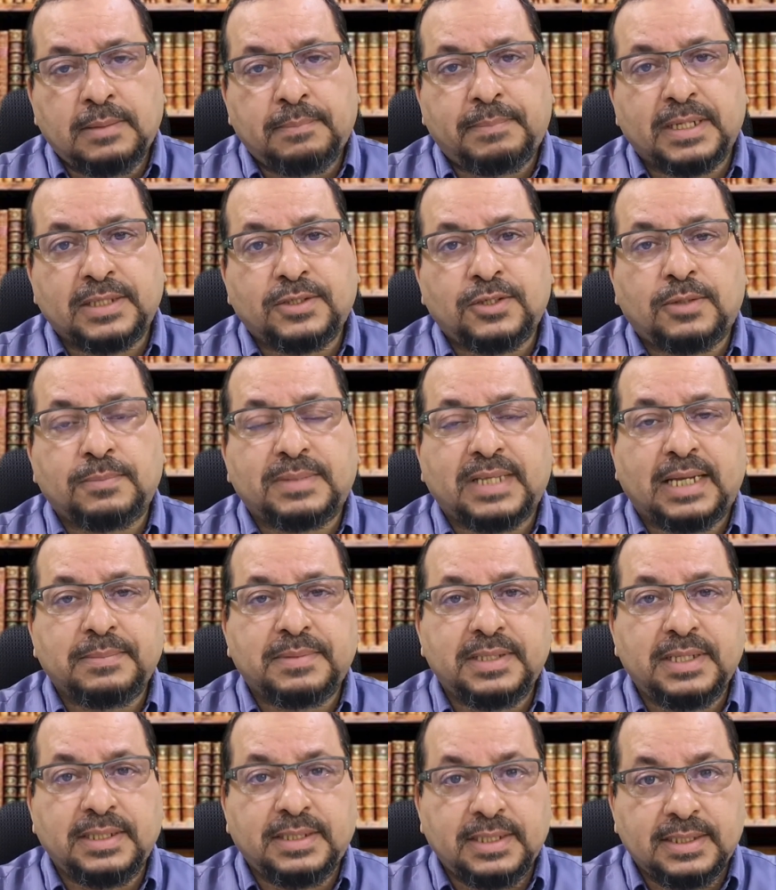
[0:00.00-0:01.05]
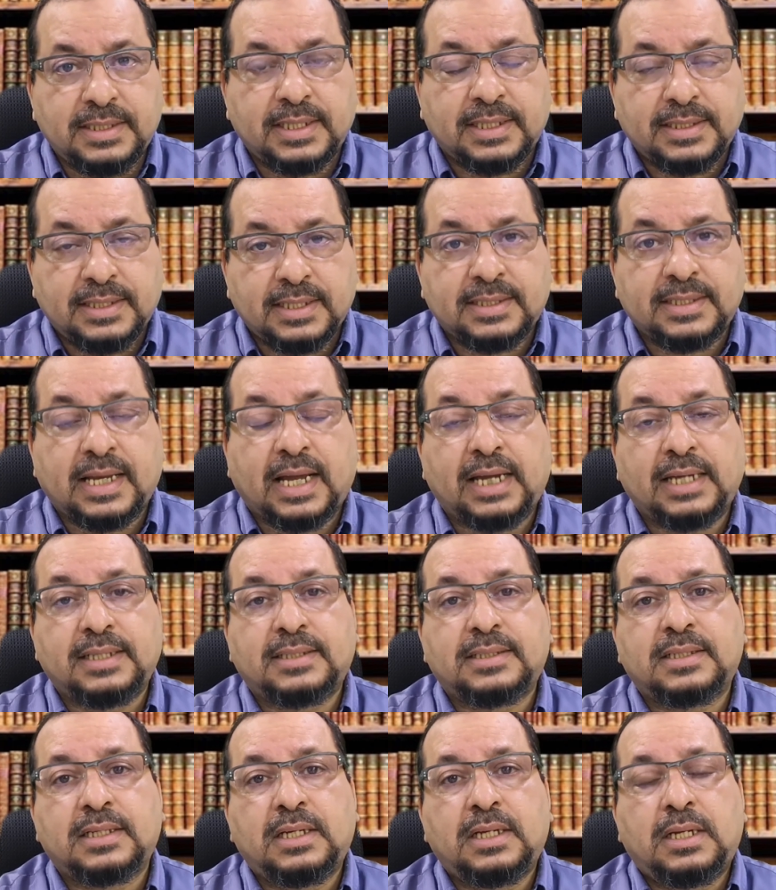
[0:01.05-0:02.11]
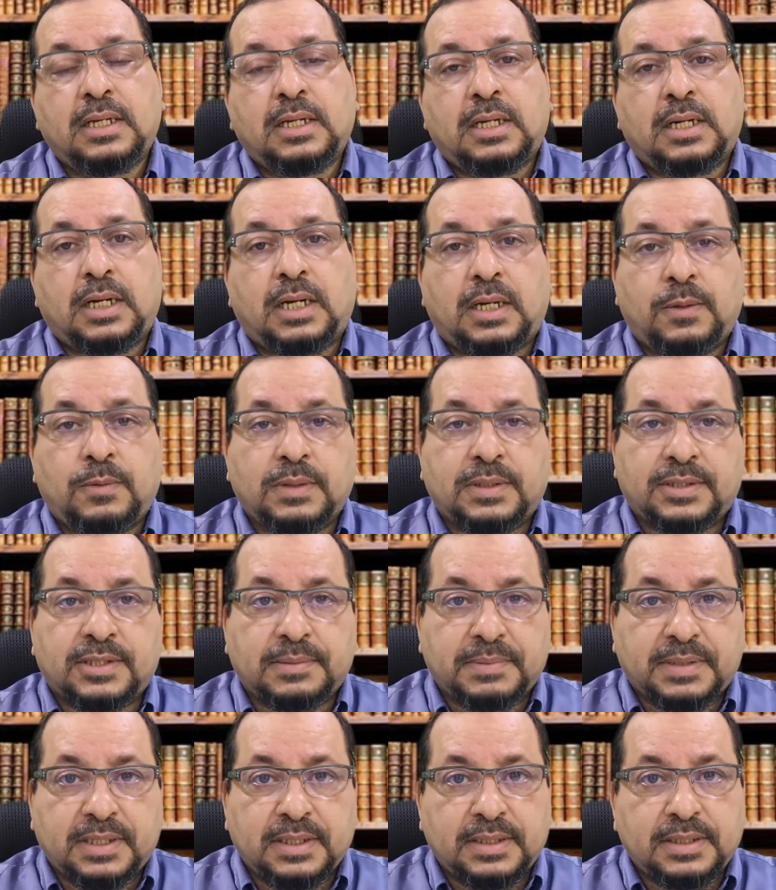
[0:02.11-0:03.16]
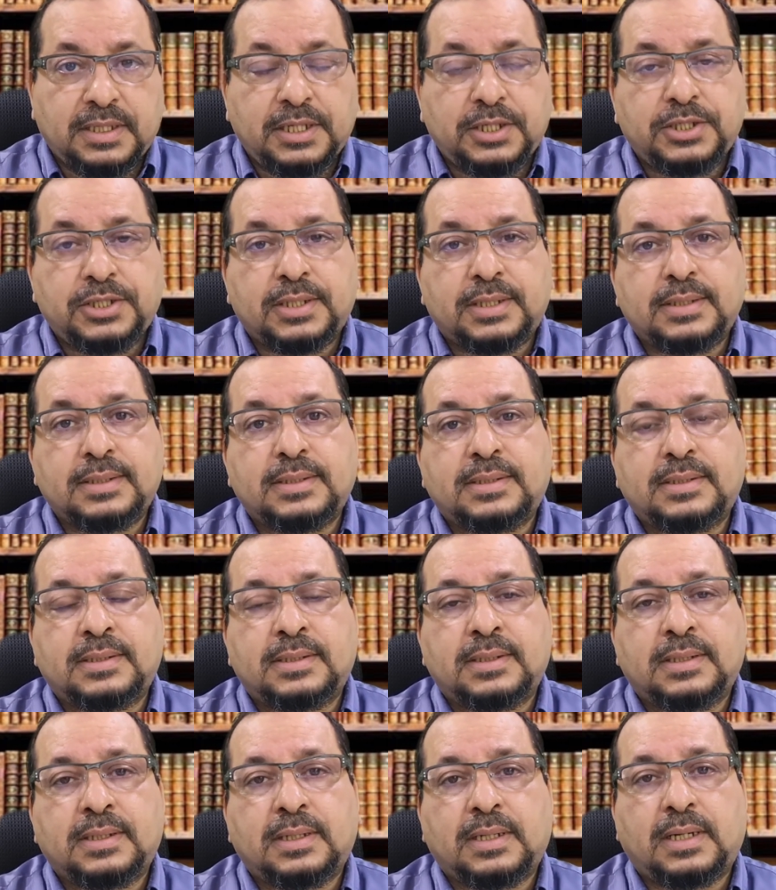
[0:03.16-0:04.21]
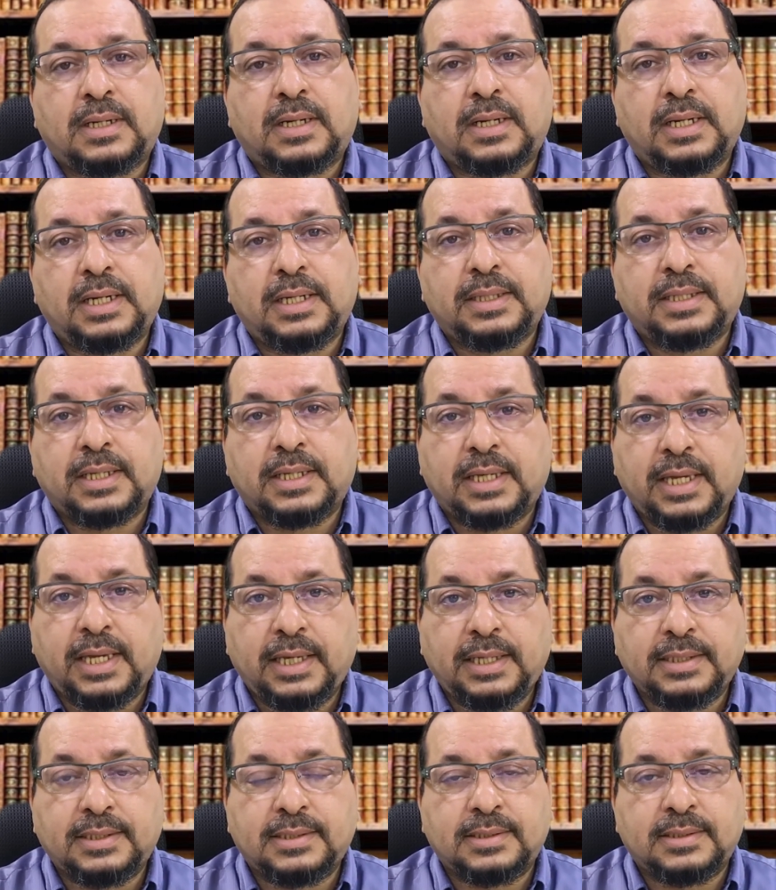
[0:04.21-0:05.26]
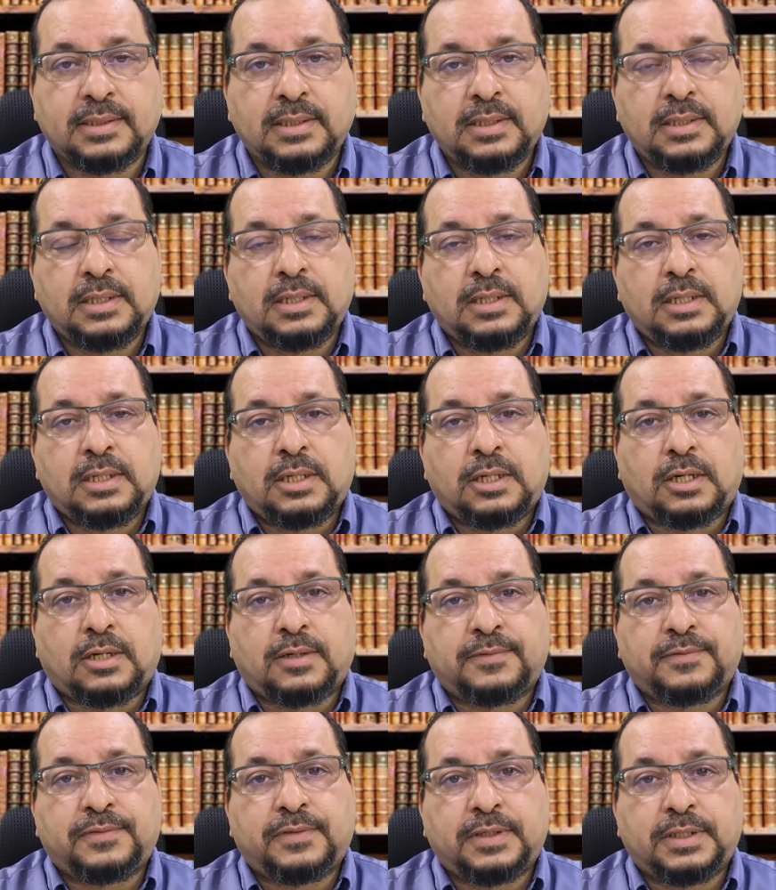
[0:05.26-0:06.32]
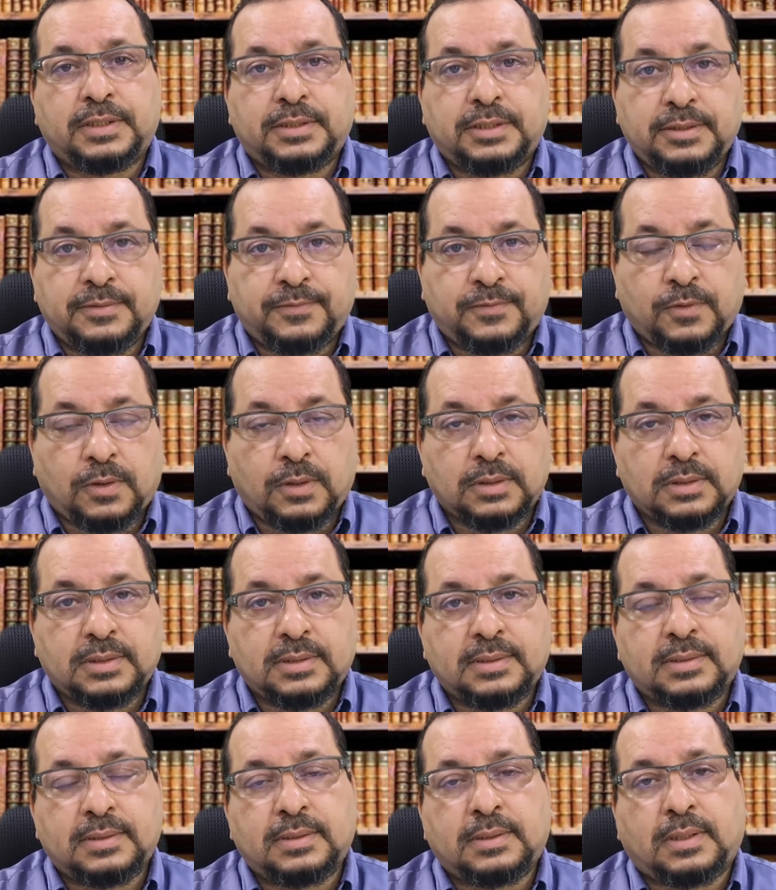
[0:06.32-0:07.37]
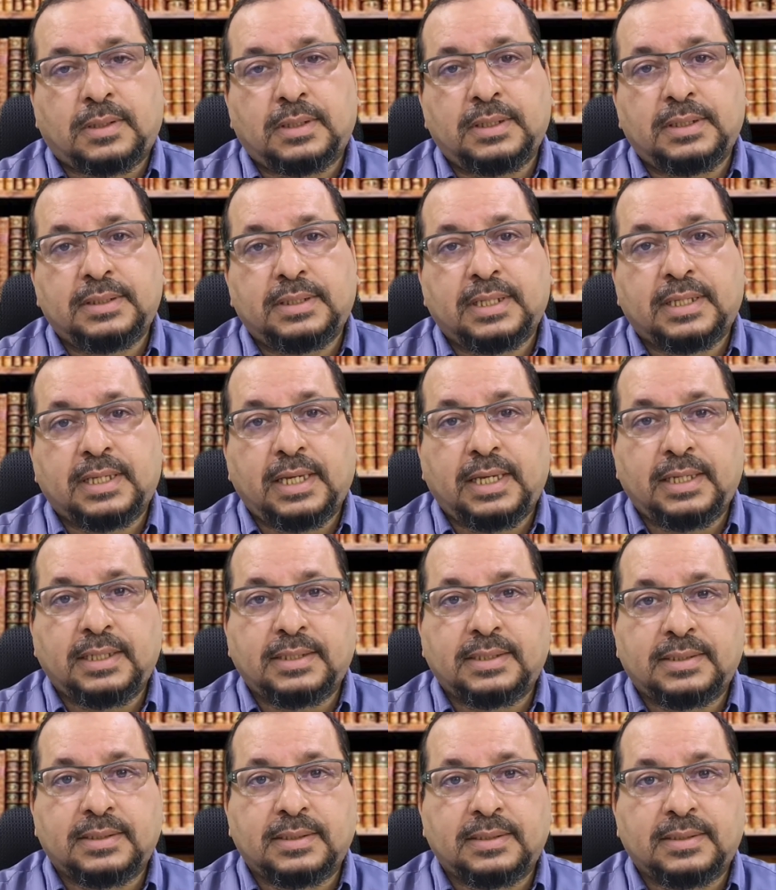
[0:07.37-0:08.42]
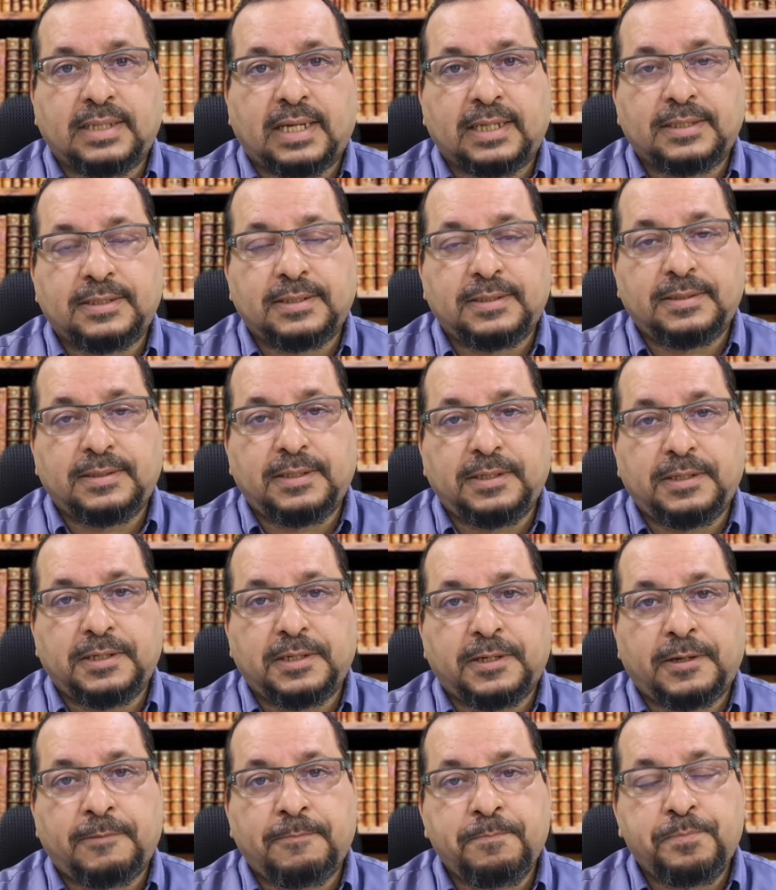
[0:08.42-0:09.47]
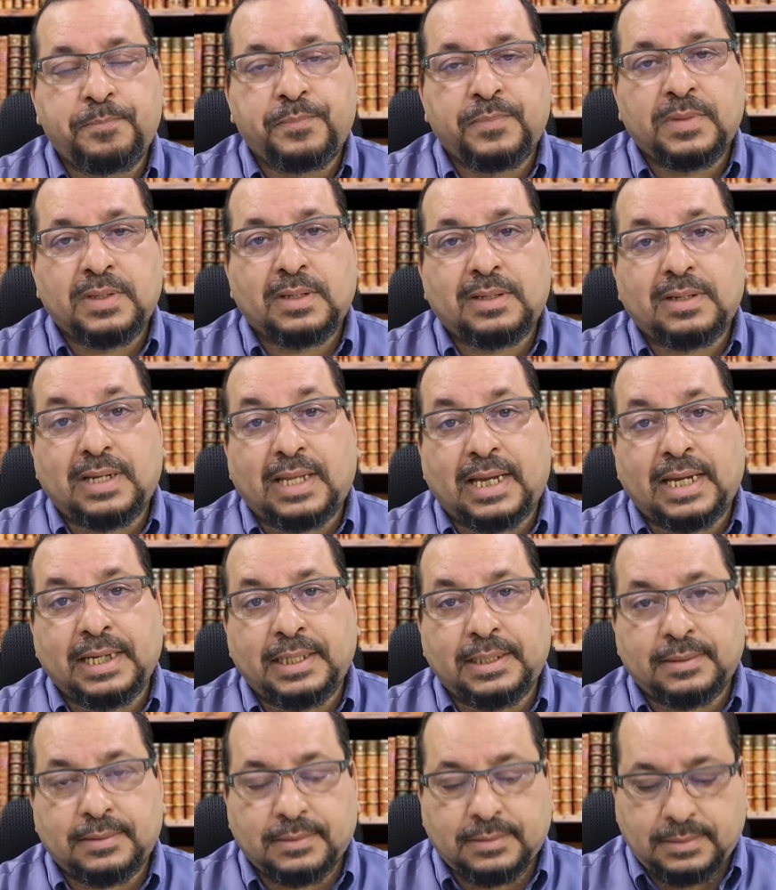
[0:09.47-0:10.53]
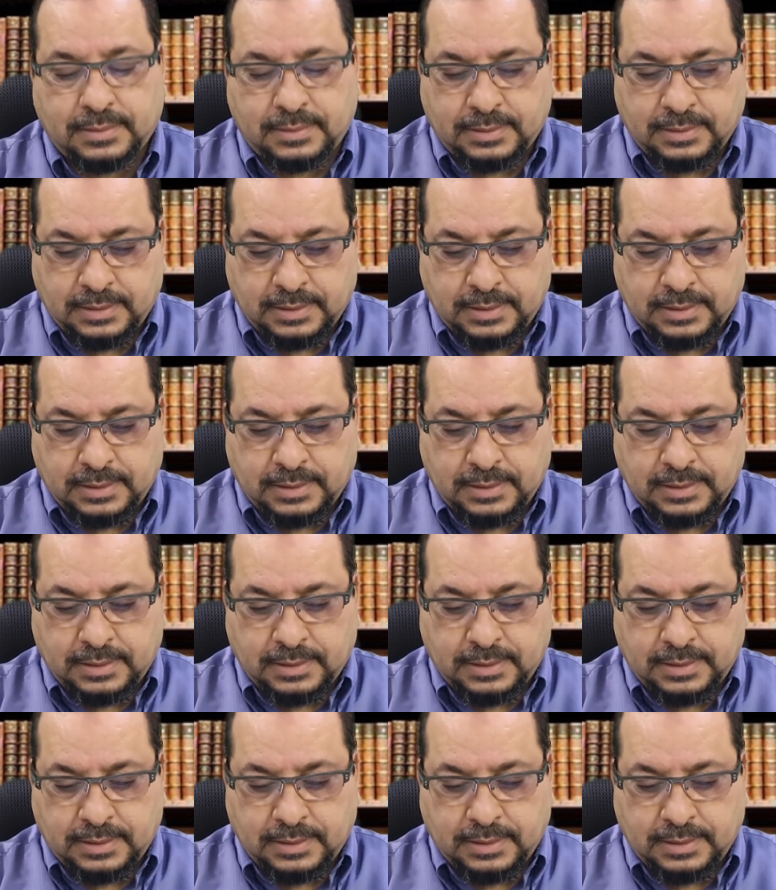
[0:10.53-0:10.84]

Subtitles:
But sometimes it is exercised with some conditions in the case of defaults, or in the case that the client